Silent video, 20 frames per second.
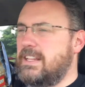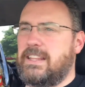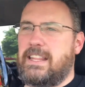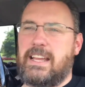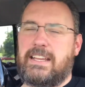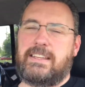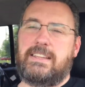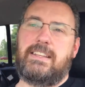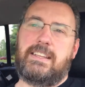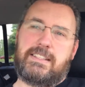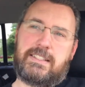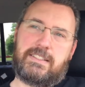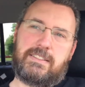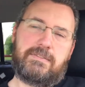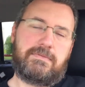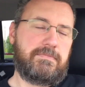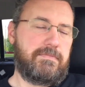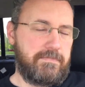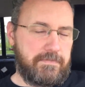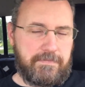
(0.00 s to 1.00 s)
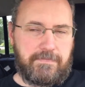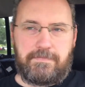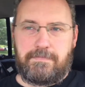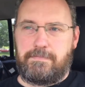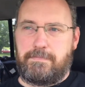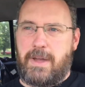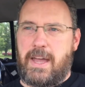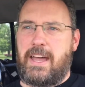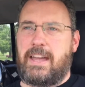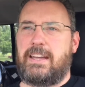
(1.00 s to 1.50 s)
Like it's
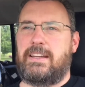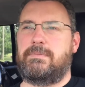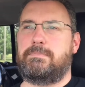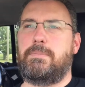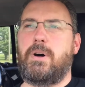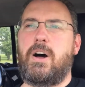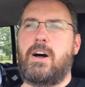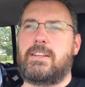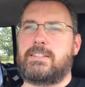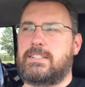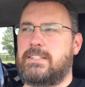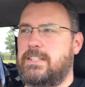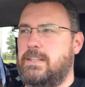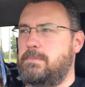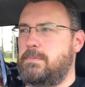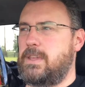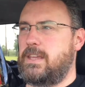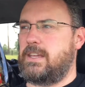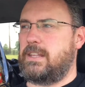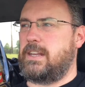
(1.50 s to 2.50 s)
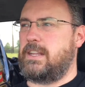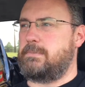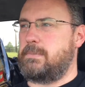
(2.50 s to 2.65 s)
my boss sent me an